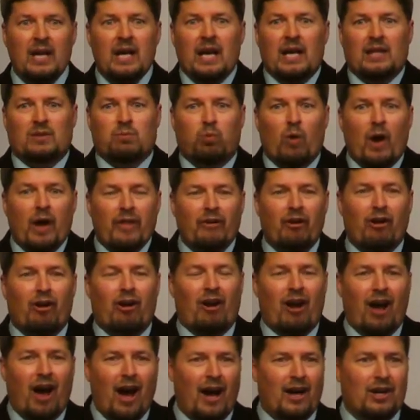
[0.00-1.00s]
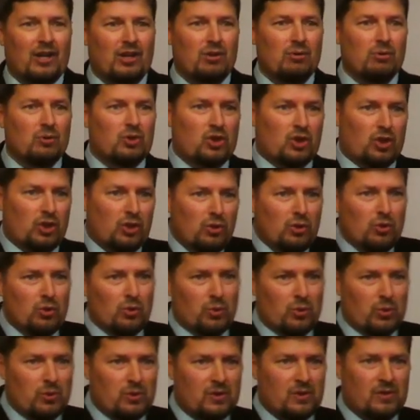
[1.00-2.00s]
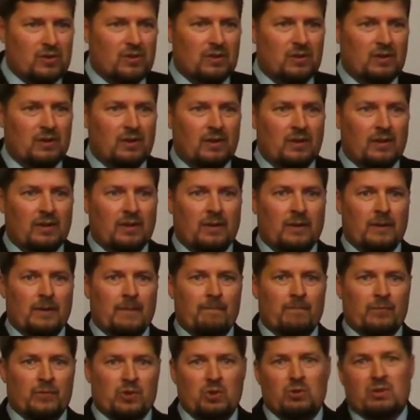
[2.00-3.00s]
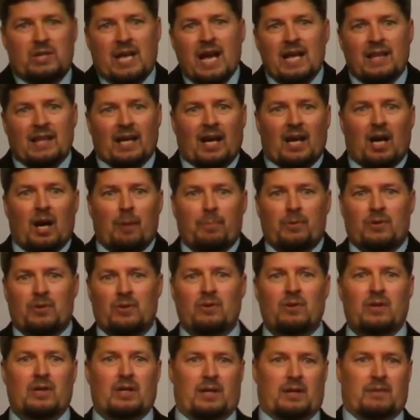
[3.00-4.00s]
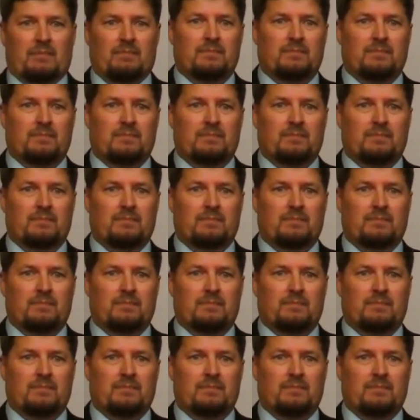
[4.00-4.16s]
It's whether or not you choose to take that opportunity.